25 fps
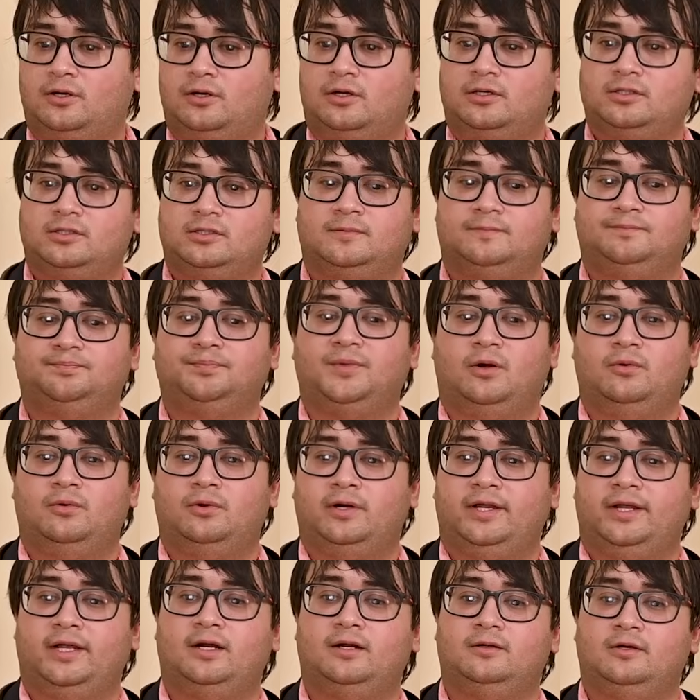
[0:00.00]
Because
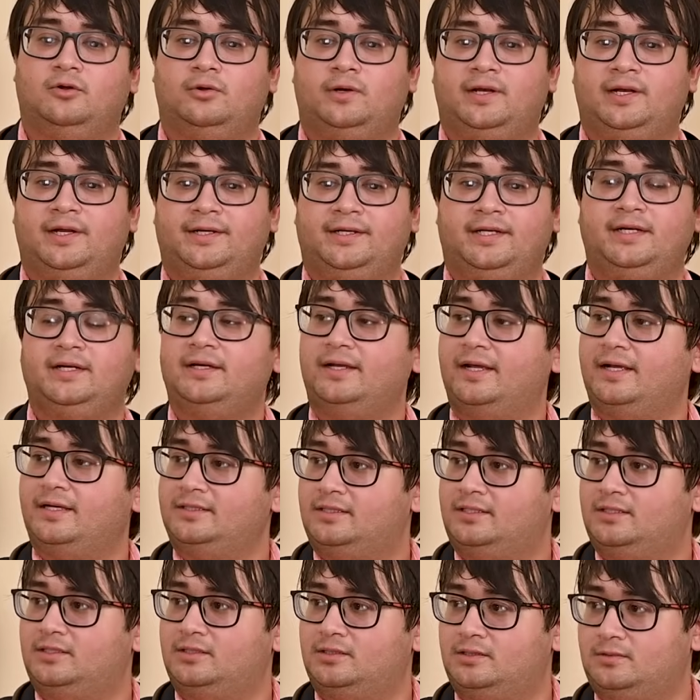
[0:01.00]
our air quality
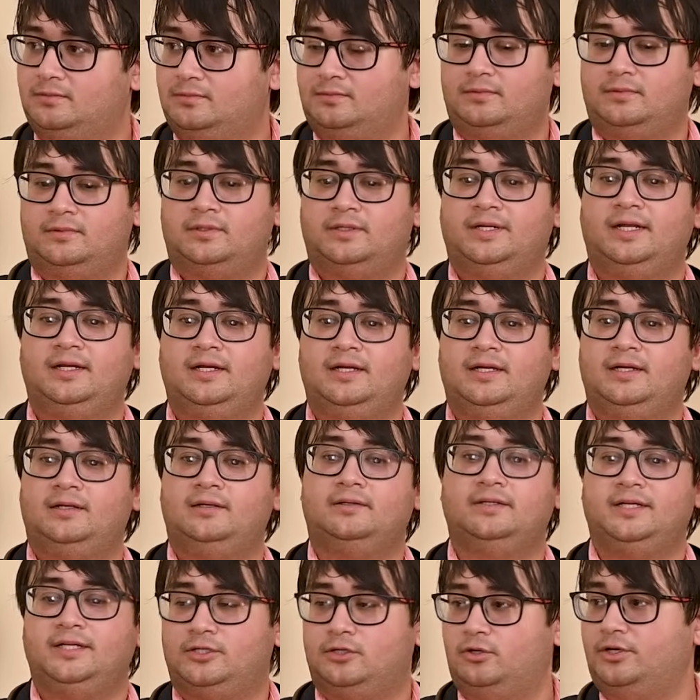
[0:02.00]
index is
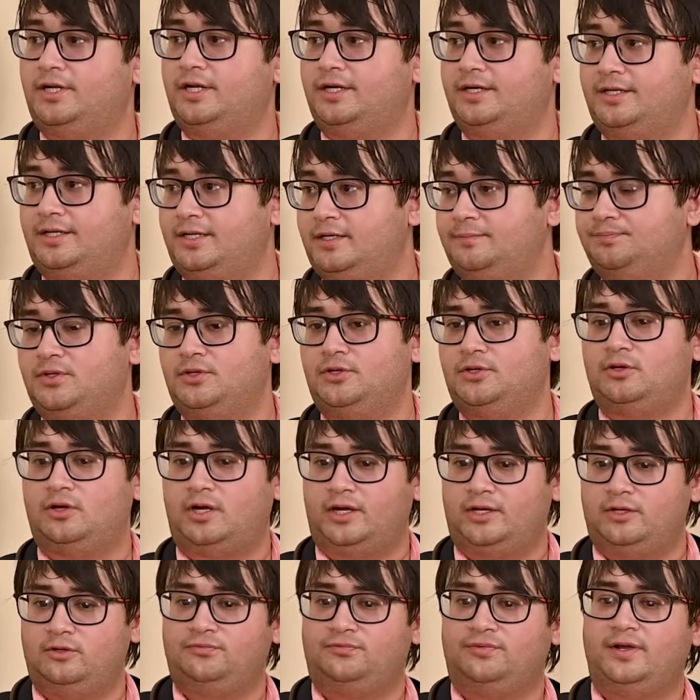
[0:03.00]
really deteriorating,
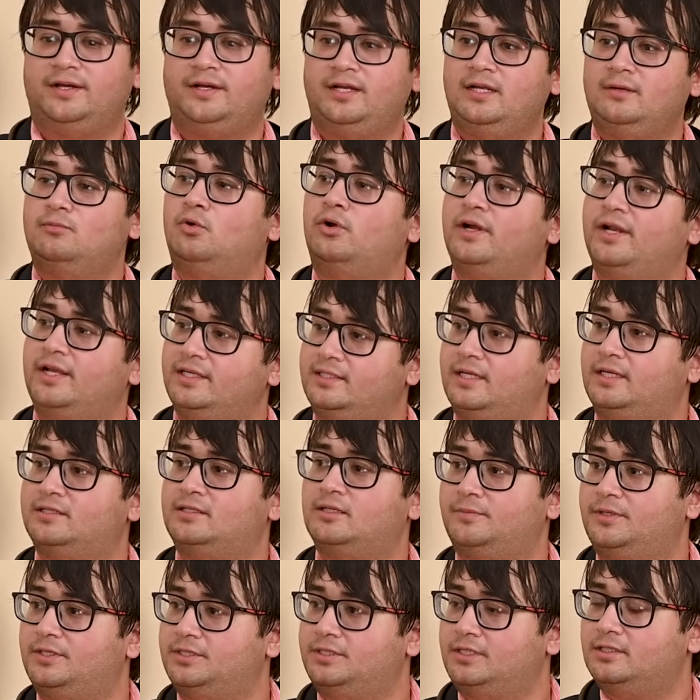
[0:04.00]
are you finding more
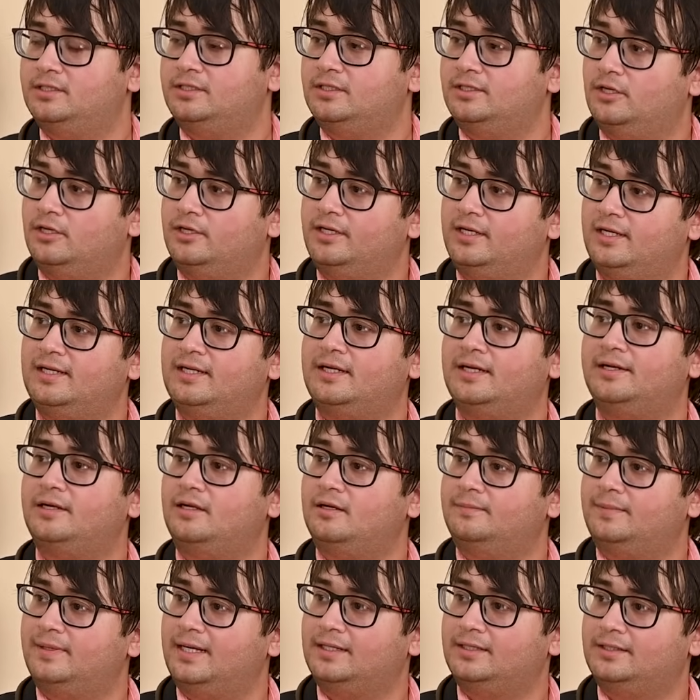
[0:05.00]
exacerbations in your daily
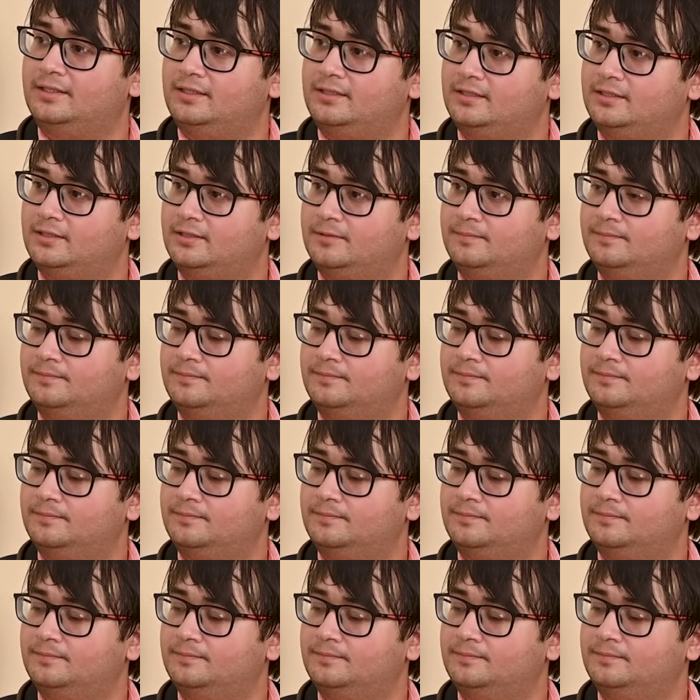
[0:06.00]
clinical practice?